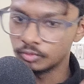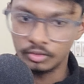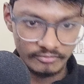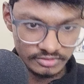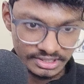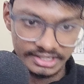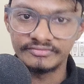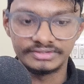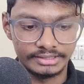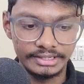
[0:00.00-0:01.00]
Don't have to study
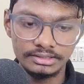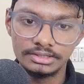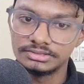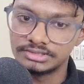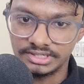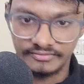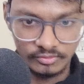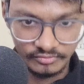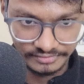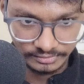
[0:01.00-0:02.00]
everything, right? Just have an
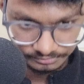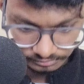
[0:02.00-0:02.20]
overview.